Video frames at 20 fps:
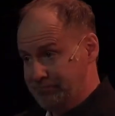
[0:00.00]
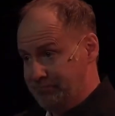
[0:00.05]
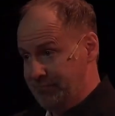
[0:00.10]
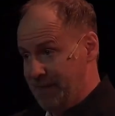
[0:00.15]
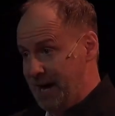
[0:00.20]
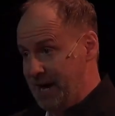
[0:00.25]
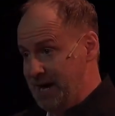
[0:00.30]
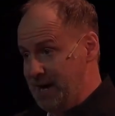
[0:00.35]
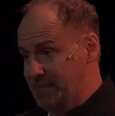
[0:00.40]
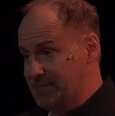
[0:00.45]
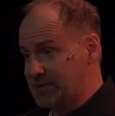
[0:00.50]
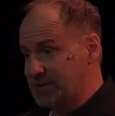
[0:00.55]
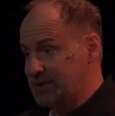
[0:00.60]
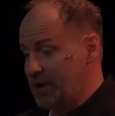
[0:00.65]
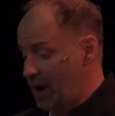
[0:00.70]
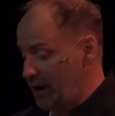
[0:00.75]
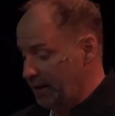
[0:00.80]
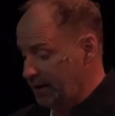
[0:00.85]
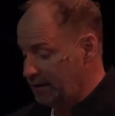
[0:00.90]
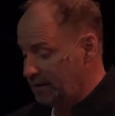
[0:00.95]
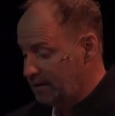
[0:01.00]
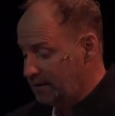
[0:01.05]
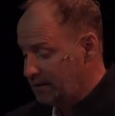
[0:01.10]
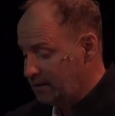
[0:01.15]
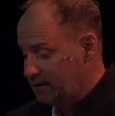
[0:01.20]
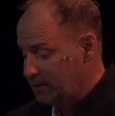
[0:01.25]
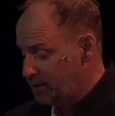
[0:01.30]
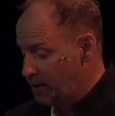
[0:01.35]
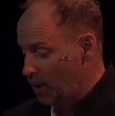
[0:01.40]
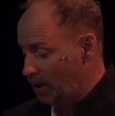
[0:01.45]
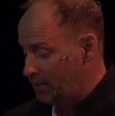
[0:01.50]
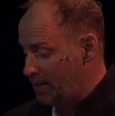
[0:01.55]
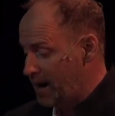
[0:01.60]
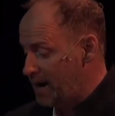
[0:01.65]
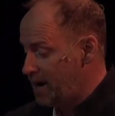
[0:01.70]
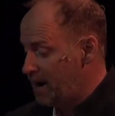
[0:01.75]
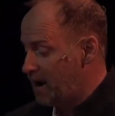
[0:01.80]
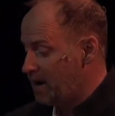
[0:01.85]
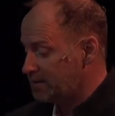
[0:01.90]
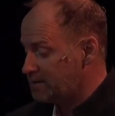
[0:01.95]
"I am sorry, with all my
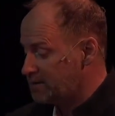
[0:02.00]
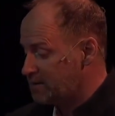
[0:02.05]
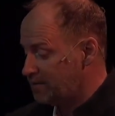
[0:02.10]
heart, to